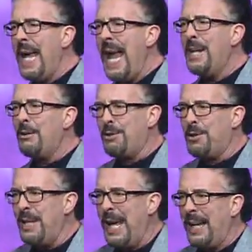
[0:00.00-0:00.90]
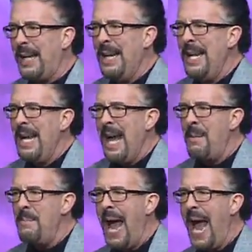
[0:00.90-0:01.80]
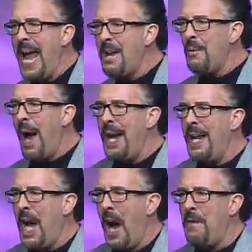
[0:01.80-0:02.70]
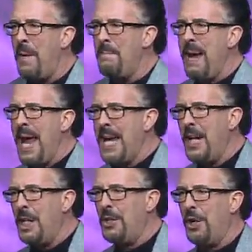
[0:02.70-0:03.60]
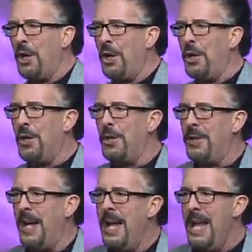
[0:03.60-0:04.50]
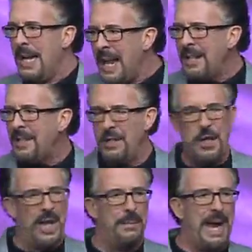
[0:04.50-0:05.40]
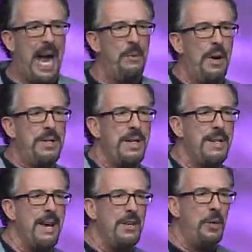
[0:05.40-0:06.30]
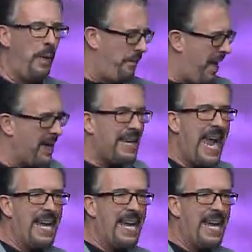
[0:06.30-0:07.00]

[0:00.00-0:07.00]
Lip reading: the candlestick, a handwriting of a man occurred. Ladies and gentlemen, I want to tell you what that